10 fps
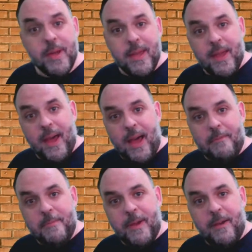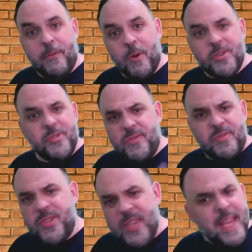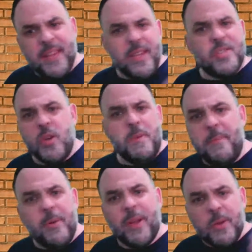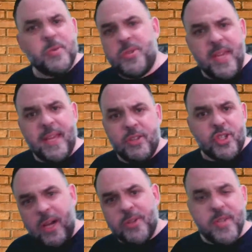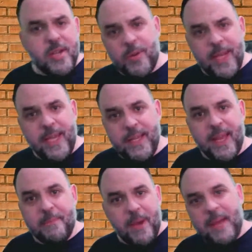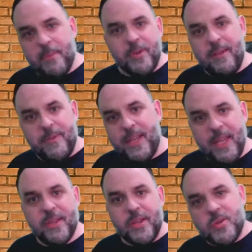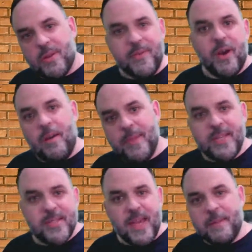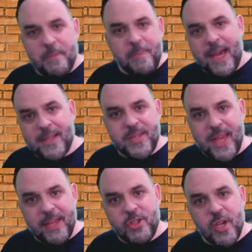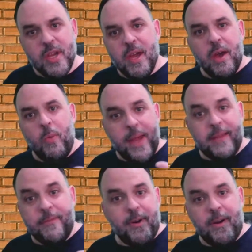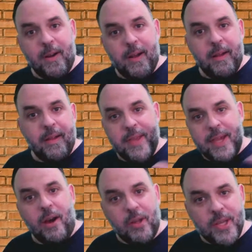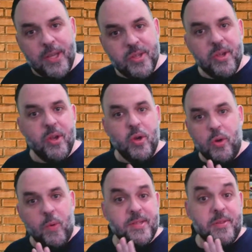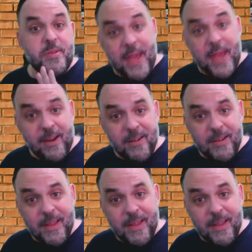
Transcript: Of course, seeing these two people and also seeing Chelsea Green and Piper Niven in a sort of comedy segment backstage, waiting for Nick Aldis, who wasn't there,